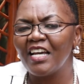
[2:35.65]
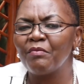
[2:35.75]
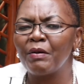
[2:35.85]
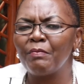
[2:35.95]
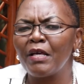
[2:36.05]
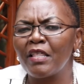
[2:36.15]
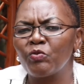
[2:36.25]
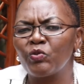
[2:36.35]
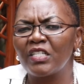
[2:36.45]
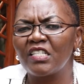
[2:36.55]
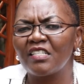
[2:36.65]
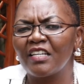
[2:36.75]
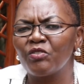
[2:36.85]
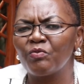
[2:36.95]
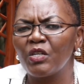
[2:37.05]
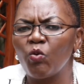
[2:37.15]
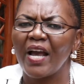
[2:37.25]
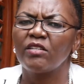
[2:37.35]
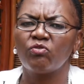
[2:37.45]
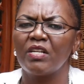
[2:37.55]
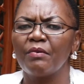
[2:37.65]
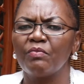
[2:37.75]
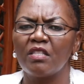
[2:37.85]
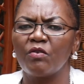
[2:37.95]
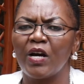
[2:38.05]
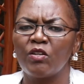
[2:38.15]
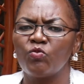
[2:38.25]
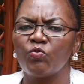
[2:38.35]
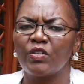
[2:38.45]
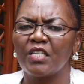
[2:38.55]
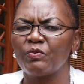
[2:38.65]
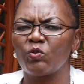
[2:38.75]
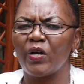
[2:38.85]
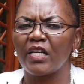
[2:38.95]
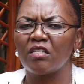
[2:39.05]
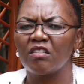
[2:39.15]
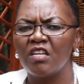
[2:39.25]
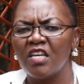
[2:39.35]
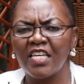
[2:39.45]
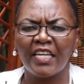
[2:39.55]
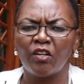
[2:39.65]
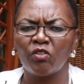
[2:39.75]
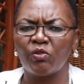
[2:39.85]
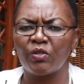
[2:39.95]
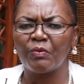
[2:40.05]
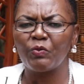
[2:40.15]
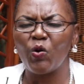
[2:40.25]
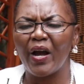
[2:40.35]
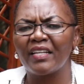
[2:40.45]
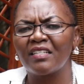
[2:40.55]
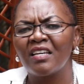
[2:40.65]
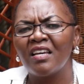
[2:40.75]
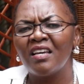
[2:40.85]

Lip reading: And my mother would say to me, why should I be the one who keeps quiet? He can also keep quiet.